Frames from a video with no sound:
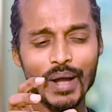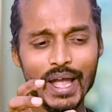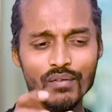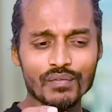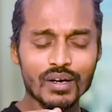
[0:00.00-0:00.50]

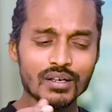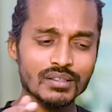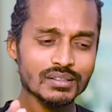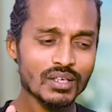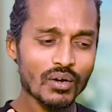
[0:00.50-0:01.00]
I've
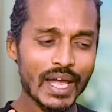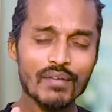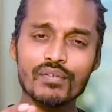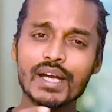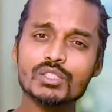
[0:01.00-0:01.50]
heard or I
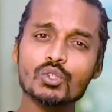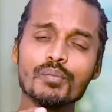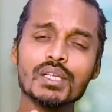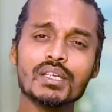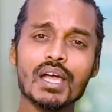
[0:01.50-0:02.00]
have read so
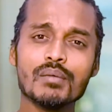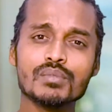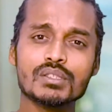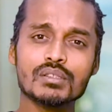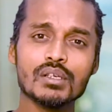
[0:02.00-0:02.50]
many
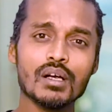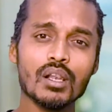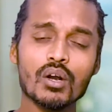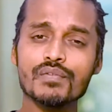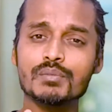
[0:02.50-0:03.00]
times, a
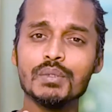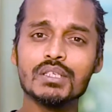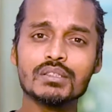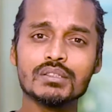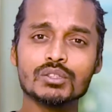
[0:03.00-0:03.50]
lot of
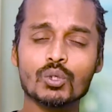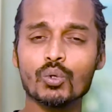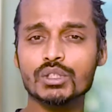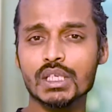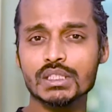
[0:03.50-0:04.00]
speakers,
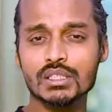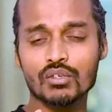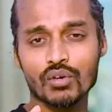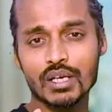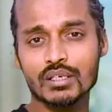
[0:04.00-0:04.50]
coaches,
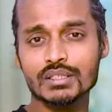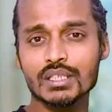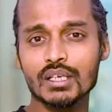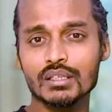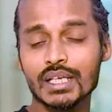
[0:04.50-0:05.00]
trainers,
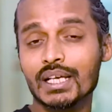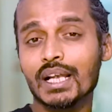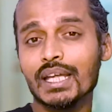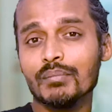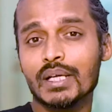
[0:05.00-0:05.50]
they
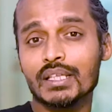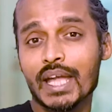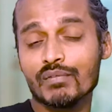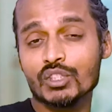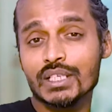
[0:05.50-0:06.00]
claim that they
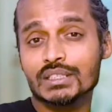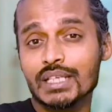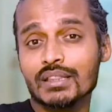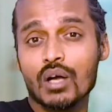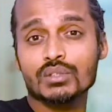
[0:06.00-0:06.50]
have changed
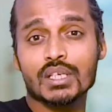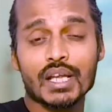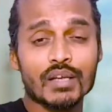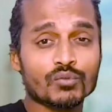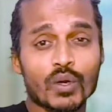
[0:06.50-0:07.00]
10,000
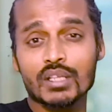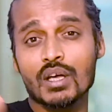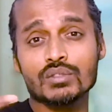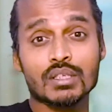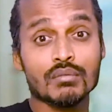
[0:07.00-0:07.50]
lives,
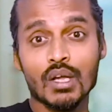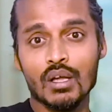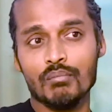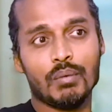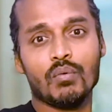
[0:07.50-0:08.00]

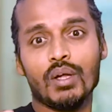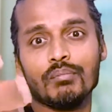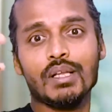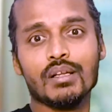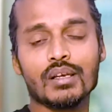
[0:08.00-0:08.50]
20,000, maybe 1
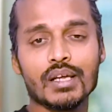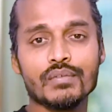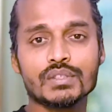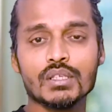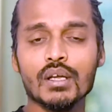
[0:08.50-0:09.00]
million
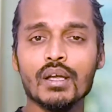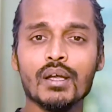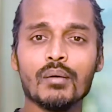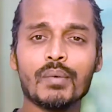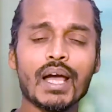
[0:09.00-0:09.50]
lives.
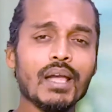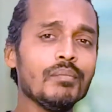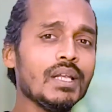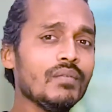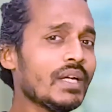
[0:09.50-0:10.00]
But I
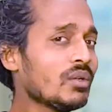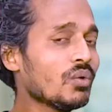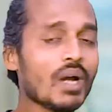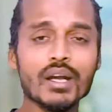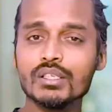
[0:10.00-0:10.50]
believe that you
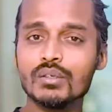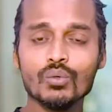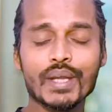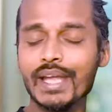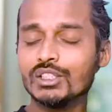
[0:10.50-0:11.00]

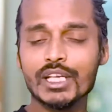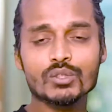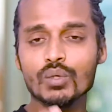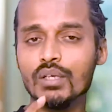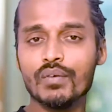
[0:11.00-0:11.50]
can change
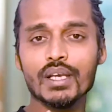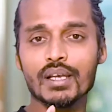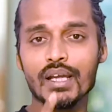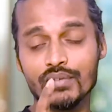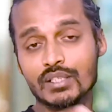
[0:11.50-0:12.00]
only one
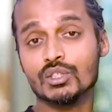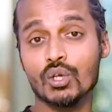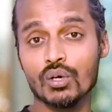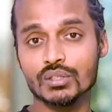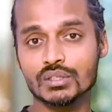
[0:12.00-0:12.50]
life, that is
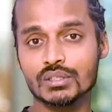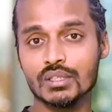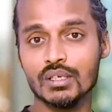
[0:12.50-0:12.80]
yours.